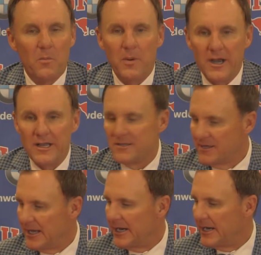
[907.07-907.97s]
But
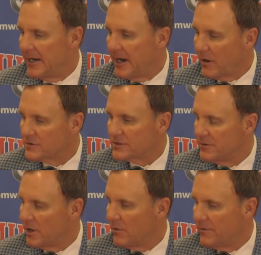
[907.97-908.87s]
uh, I also
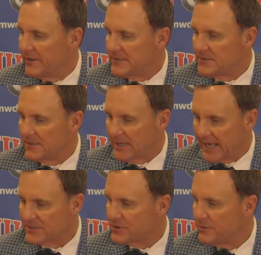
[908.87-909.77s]
know that the
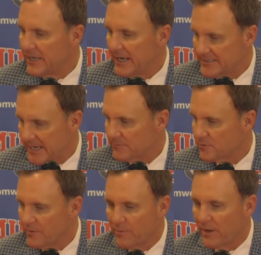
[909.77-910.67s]
last two times
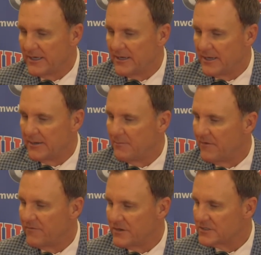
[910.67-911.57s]
we've played uh,
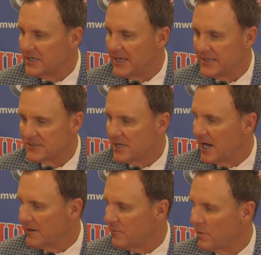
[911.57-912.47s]
Memphis, it has
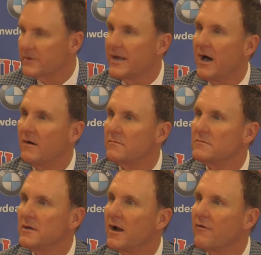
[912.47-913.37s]
not worked out
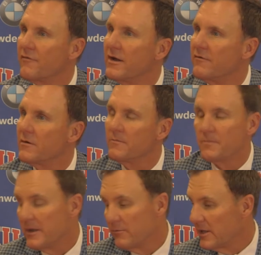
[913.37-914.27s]
in our favor
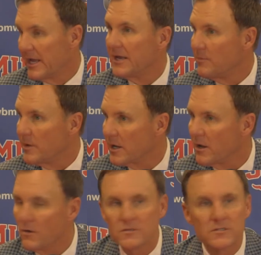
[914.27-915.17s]
and really hadn't even been
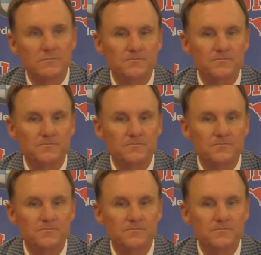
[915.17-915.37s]
close.